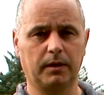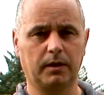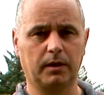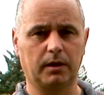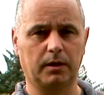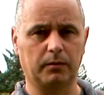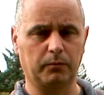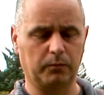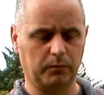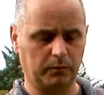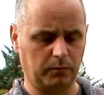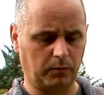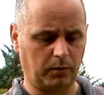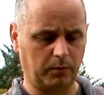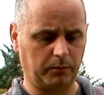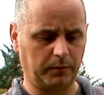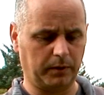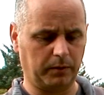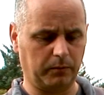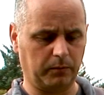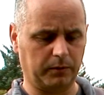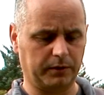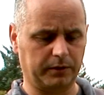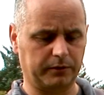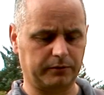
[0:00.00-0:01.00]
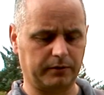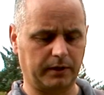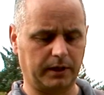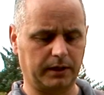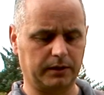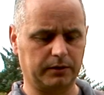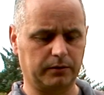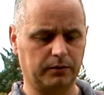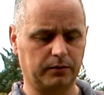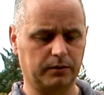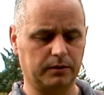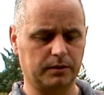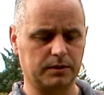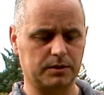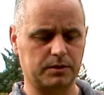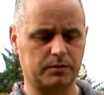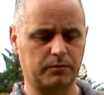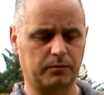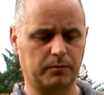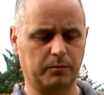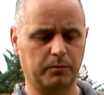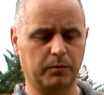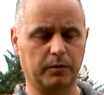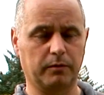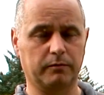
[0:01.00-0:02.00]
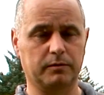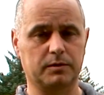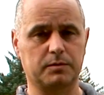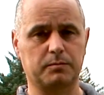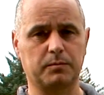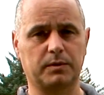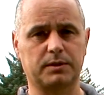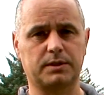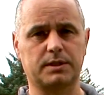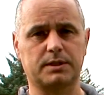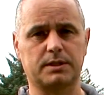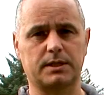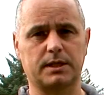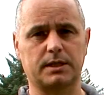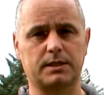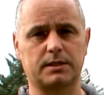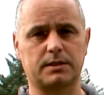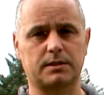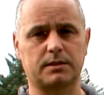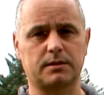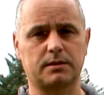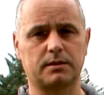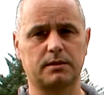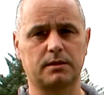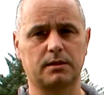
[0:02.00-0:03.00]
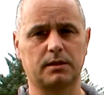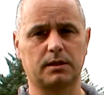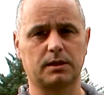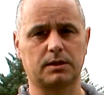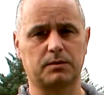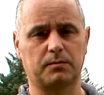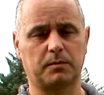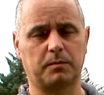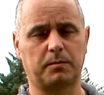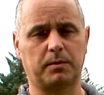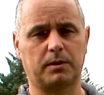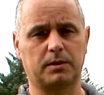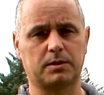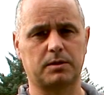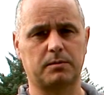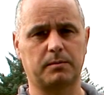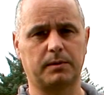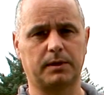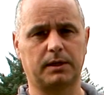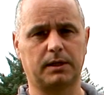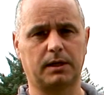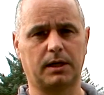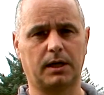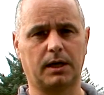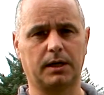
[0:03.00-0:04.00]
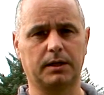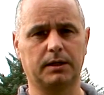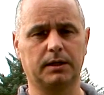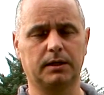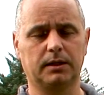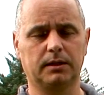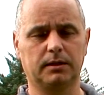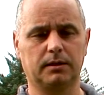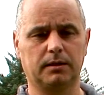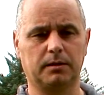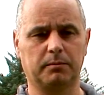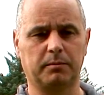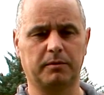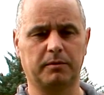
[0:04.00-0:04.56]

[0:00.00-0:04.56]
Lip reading: And what we want to try and do is to remove as much of this as we possibly can to